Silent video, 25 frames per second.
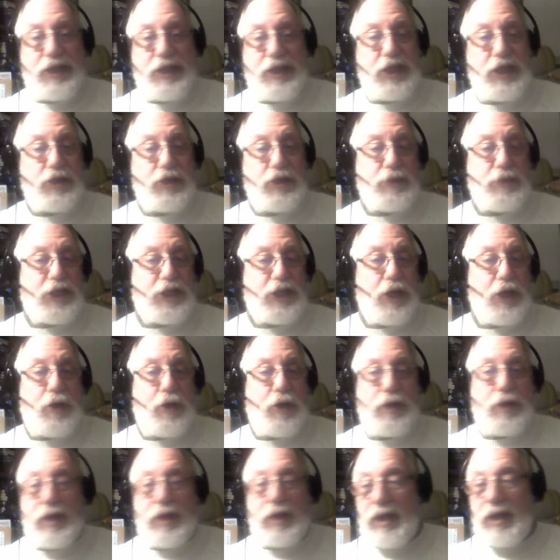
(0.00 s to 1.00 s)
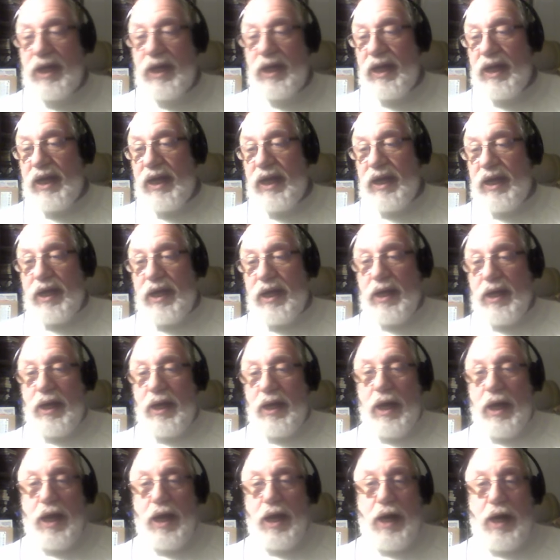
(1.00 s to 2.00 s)
There we go.
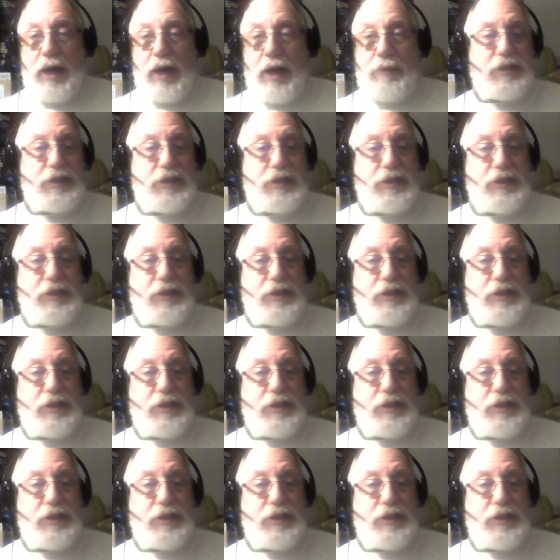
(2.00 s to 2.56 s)
Um,